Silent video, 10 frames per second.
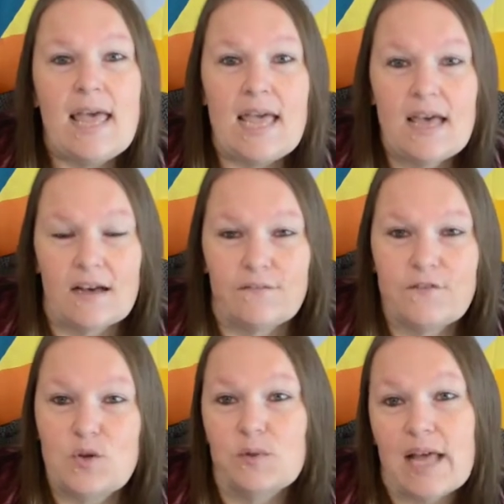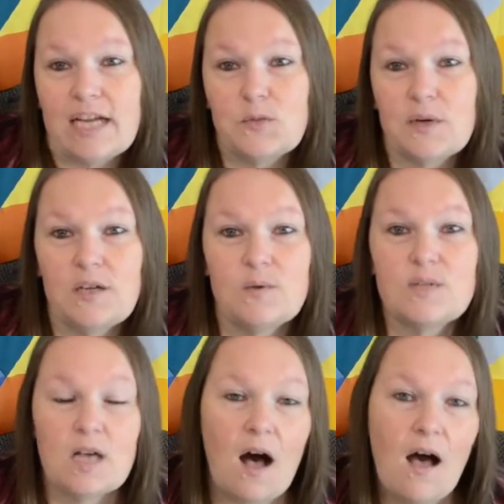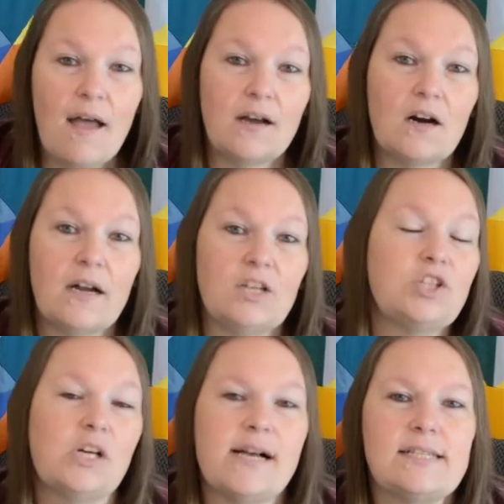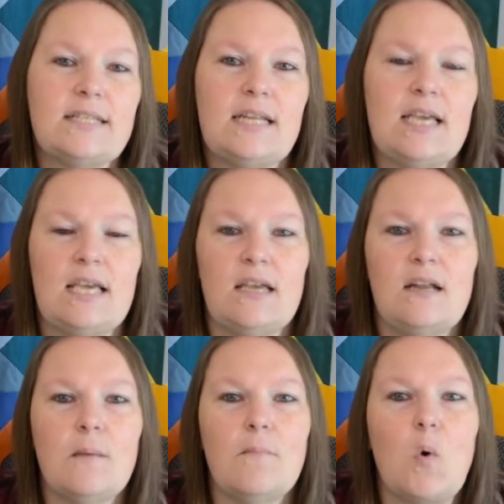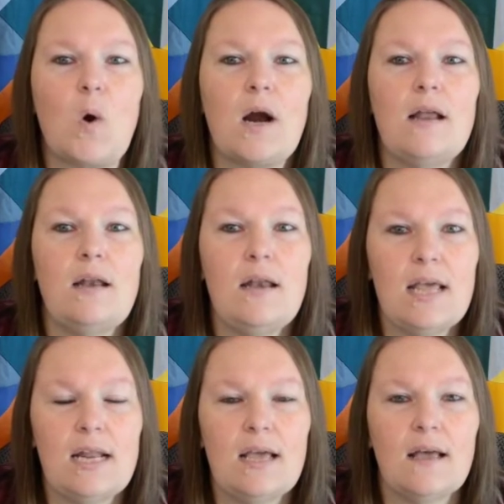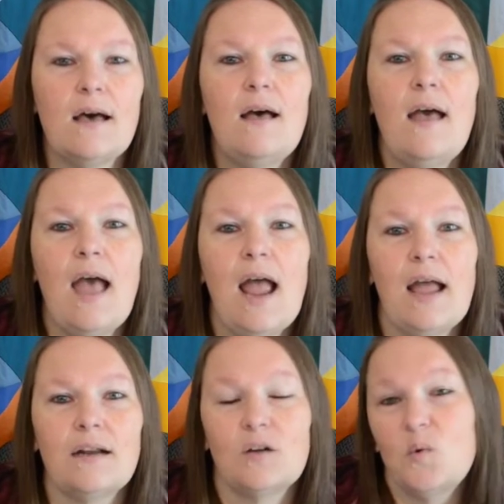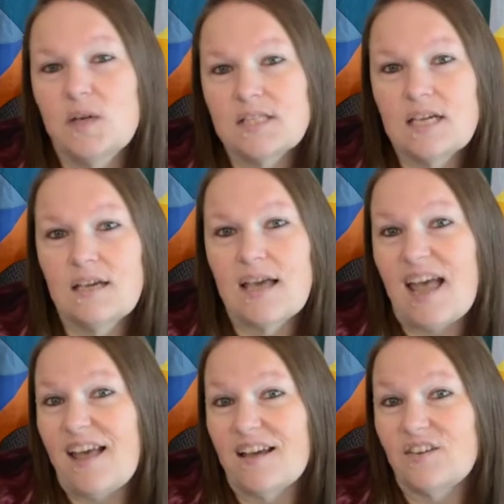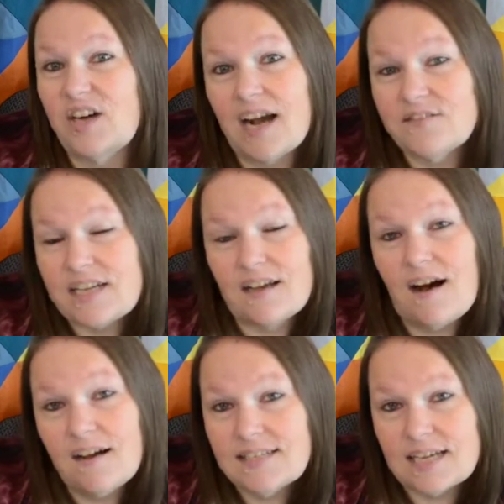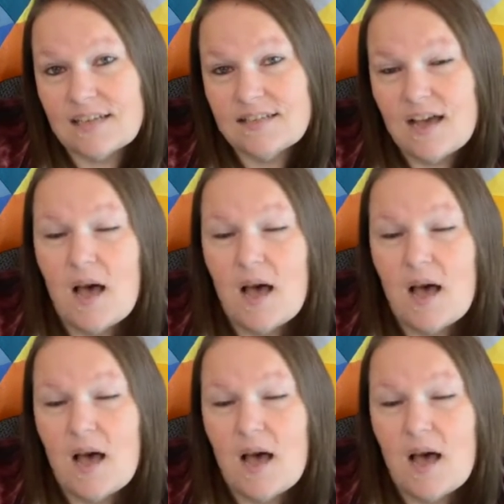If you liked what you saw and are interested in more knitting and quilting and crafting content,